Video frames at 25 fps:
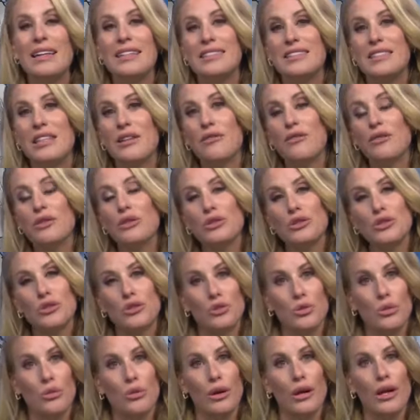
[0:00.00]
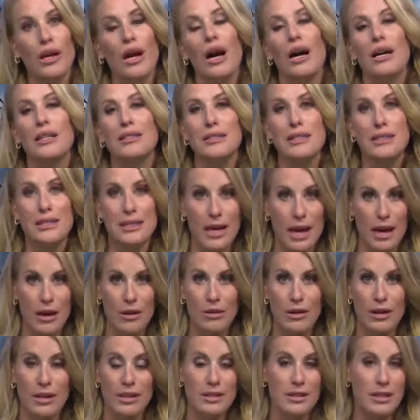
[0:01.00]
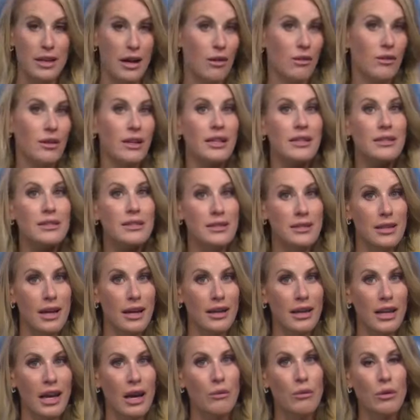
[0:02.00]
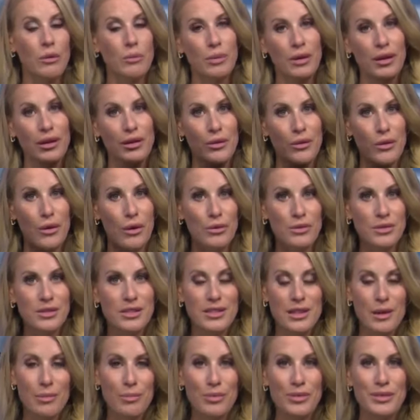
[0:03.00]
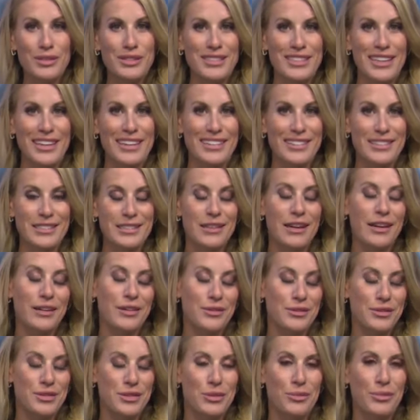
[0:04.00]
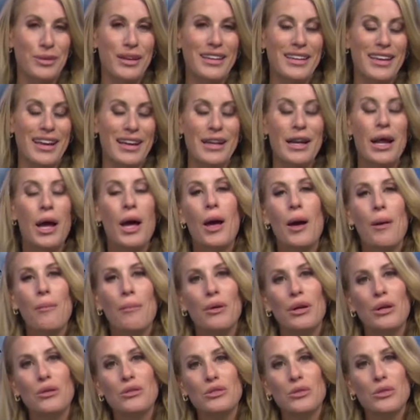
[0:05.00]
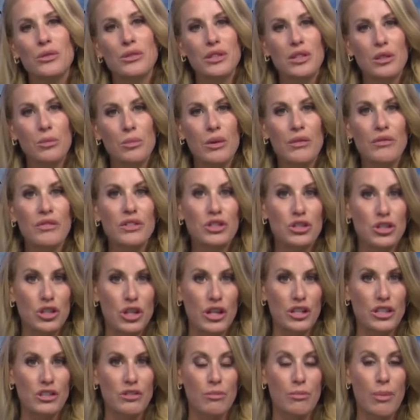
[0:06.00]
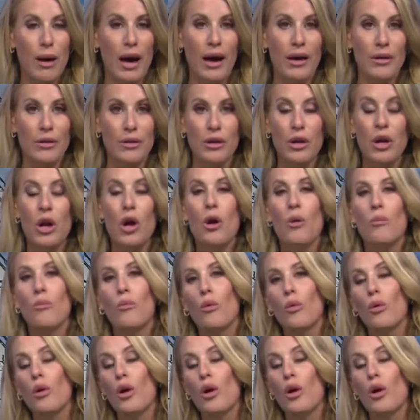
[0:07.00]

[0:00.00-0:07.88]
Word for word: Different story on Saturday. Saturday and Sunday will be their own separate days. I know it's the weekend, but also a little bit of a change of pattern. More